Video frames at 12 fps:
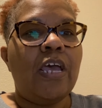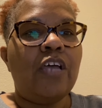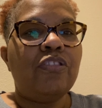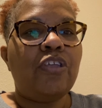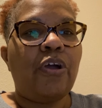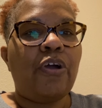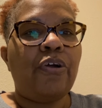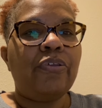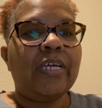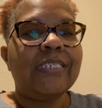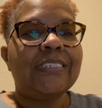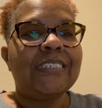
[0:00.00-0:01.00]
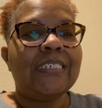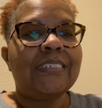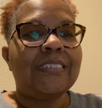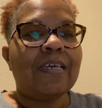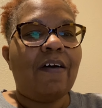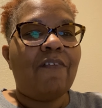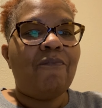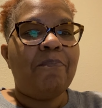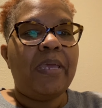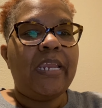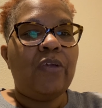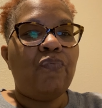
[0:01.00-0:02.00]
The Earth consists of
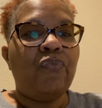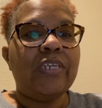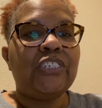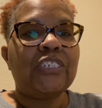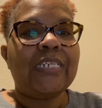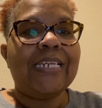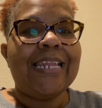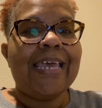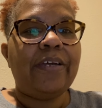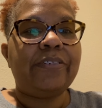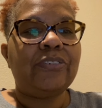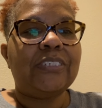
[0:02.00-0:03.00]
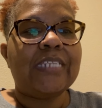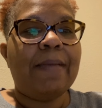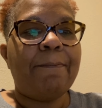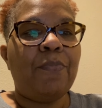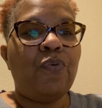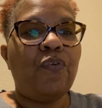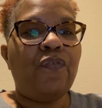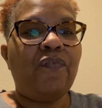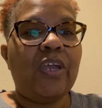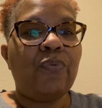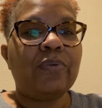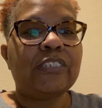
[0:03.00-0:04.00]
many rigid layers that move
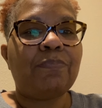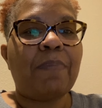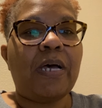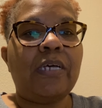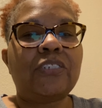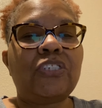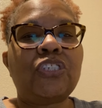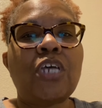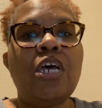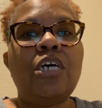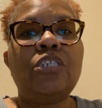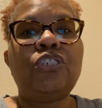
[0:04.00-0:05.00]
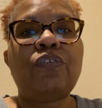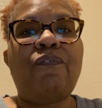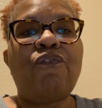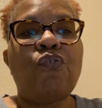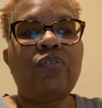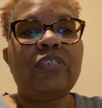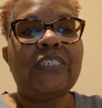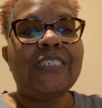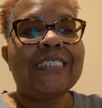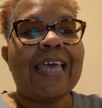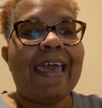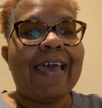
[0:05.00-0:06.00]
in response to
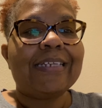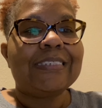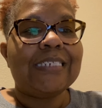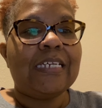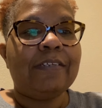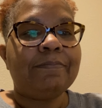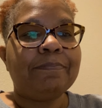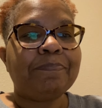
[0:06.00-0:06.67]
forces acting